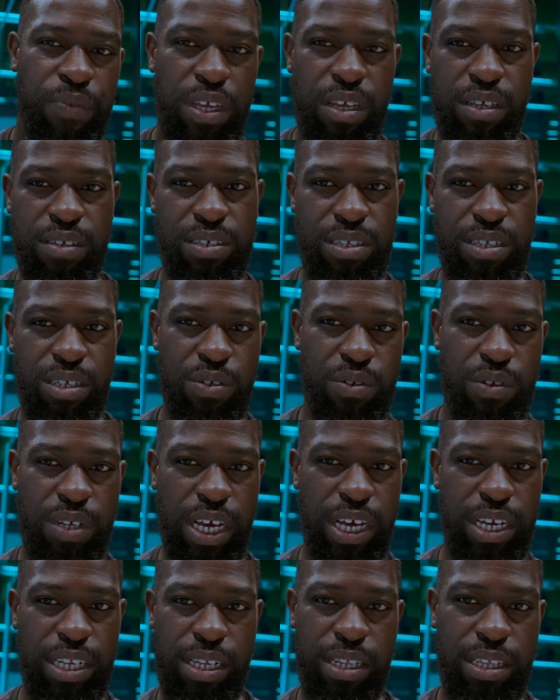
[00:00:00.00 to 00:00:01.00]
it's still
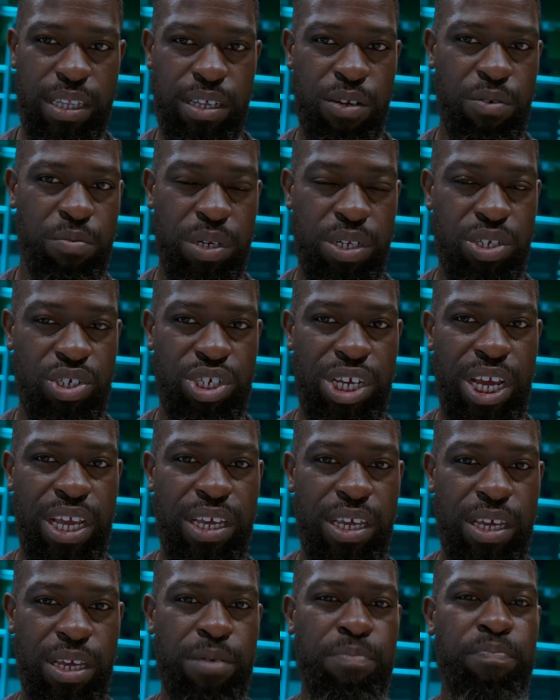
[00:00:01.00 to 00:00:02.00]
kind of a little bit
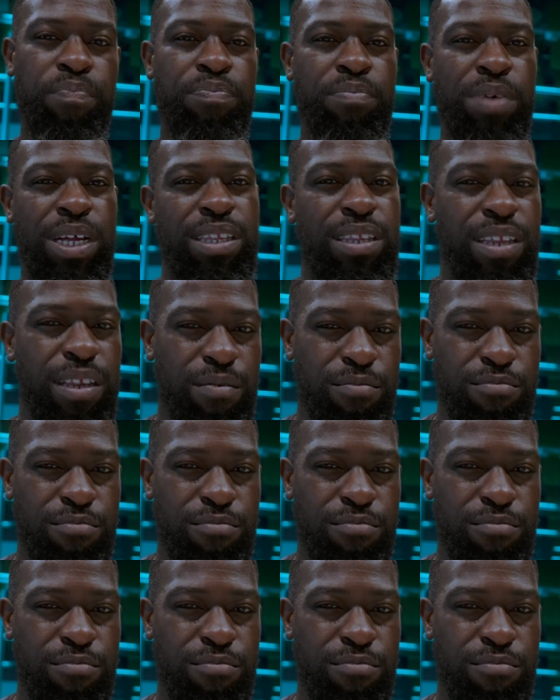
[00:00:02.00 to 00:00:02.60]
shaky, but